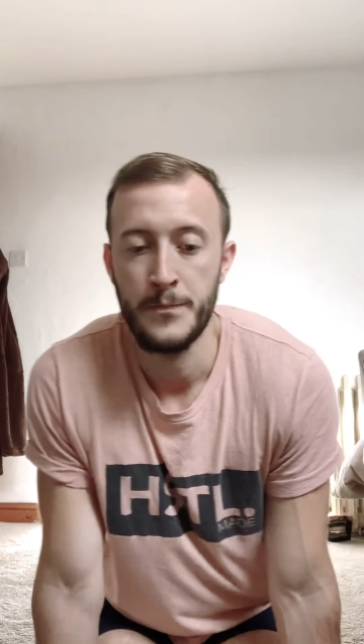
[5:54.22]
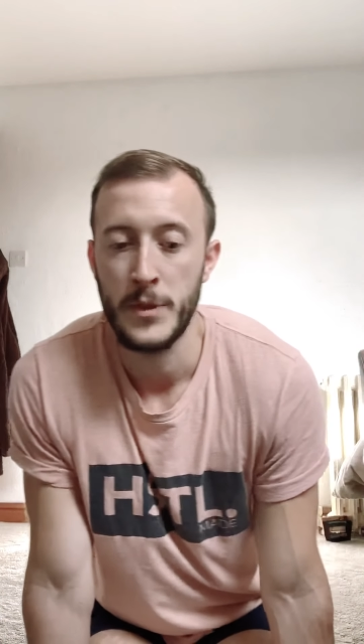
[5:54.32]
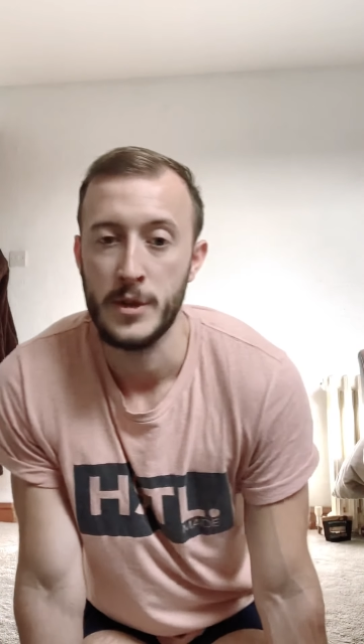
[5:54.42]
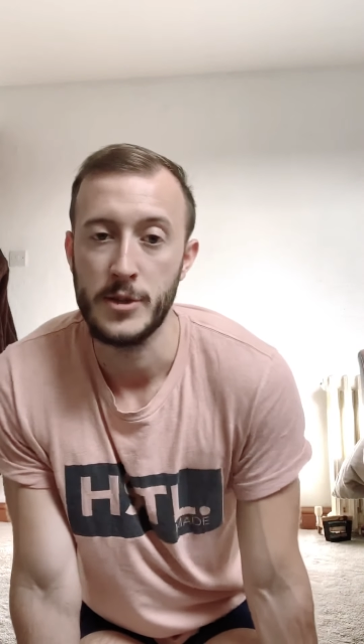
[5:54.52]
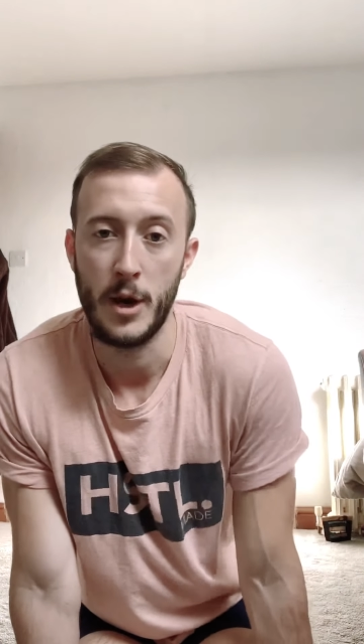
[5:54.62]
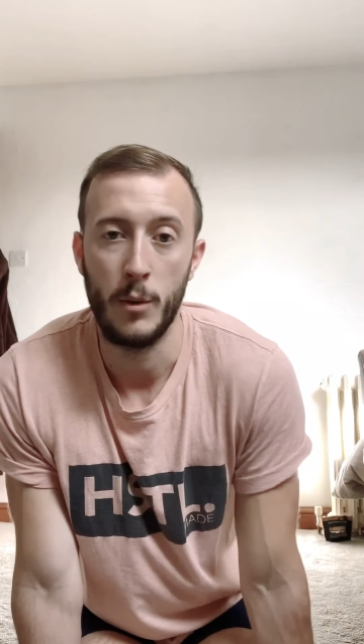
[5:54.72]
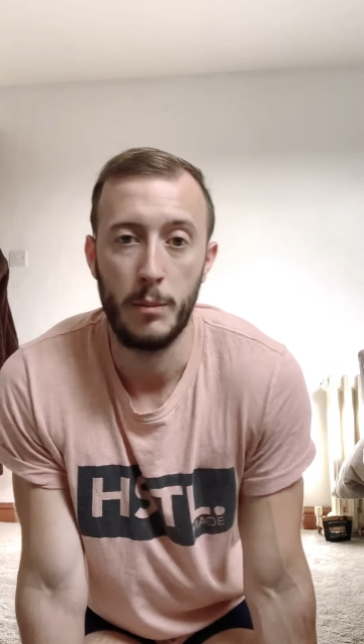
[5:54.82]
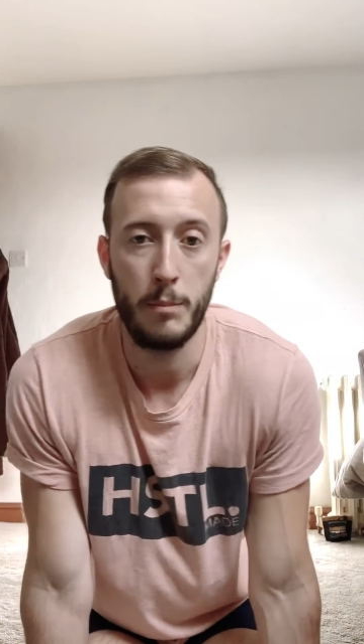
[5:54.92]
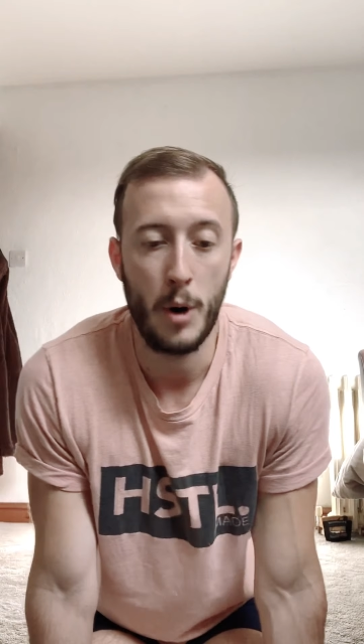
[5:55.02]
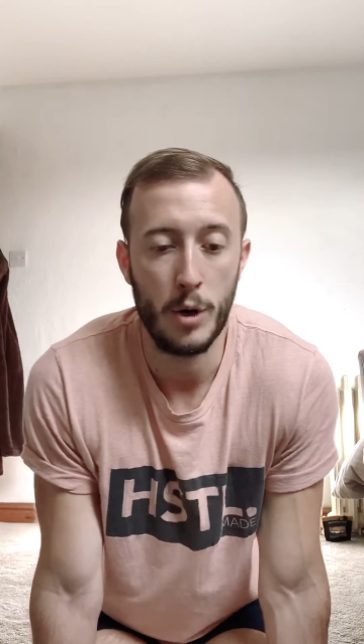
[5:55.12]
So
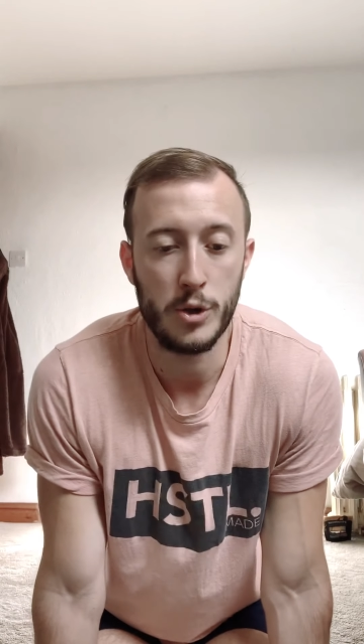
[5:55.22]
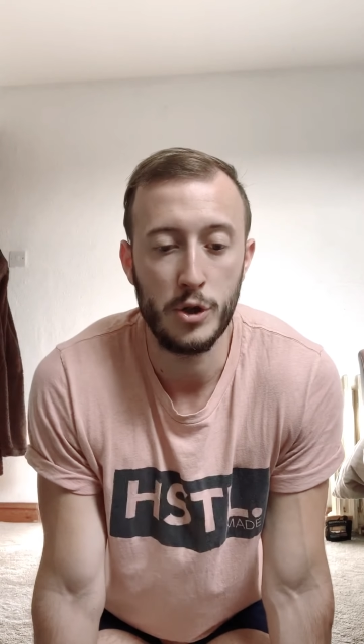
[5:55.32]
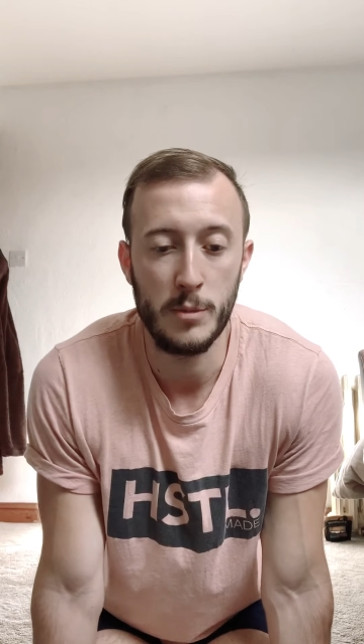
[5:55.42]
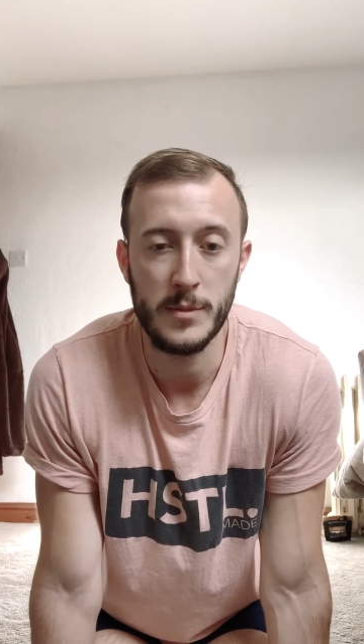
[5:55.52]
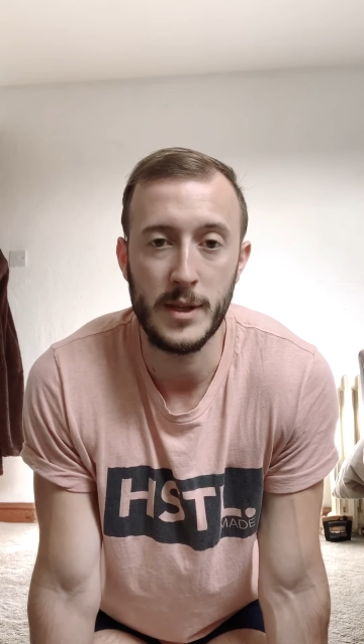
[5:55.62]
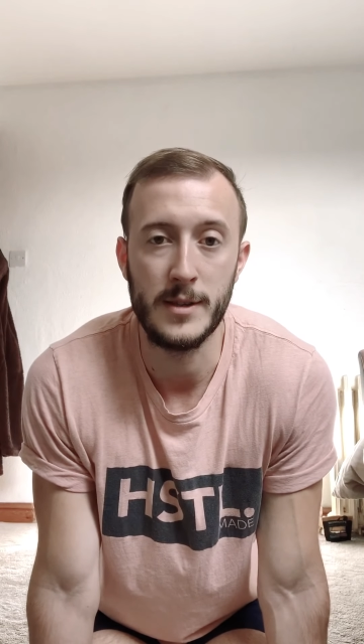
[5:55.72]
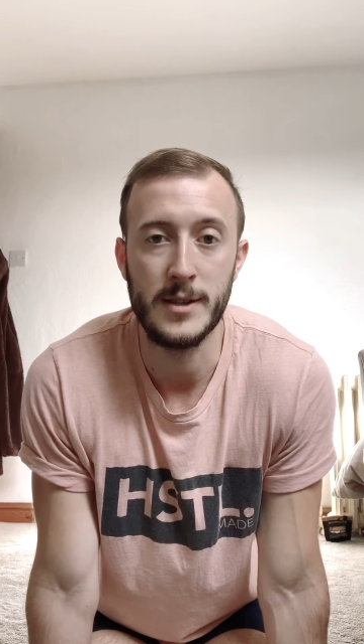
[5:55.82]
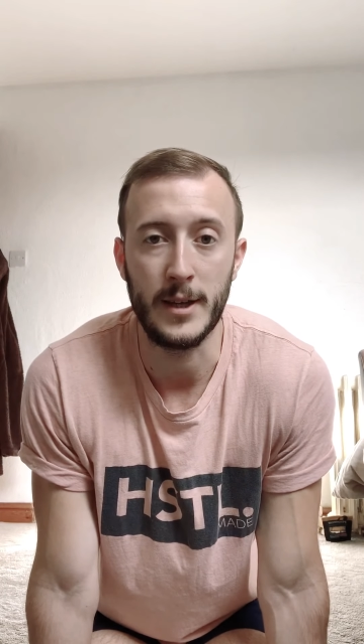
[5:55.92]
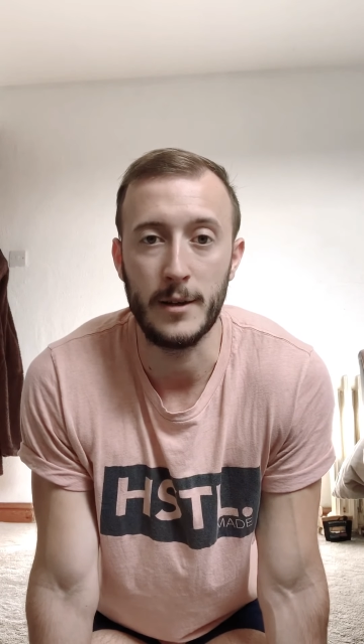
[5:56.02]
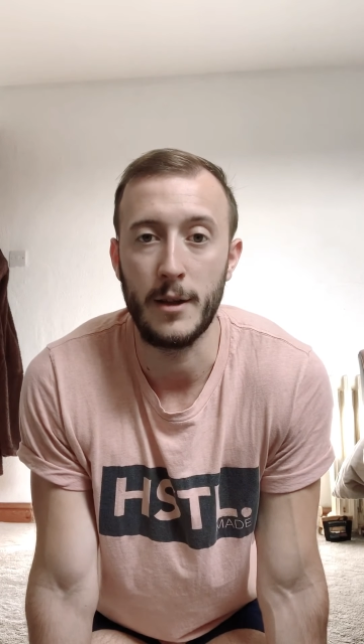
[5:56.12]
box jumps and
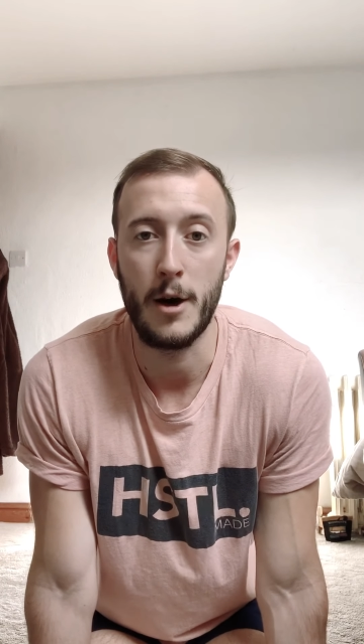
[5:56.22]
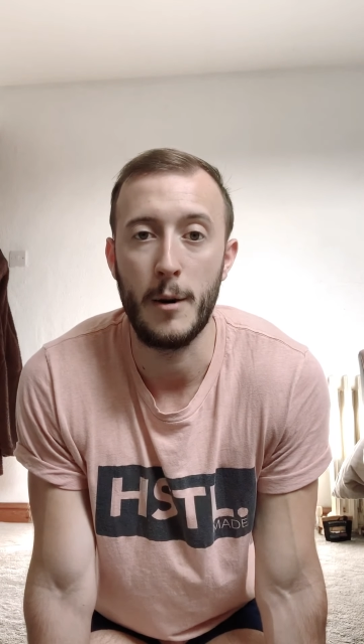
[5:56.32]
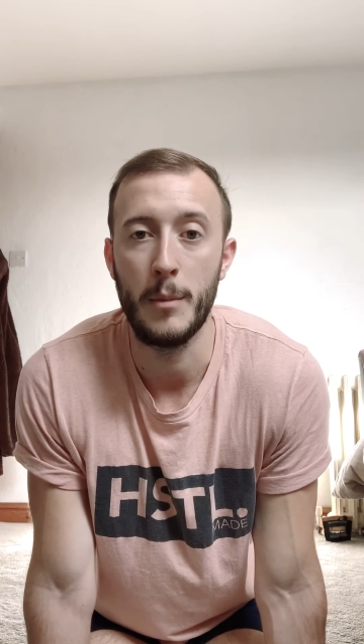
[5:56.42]
single arm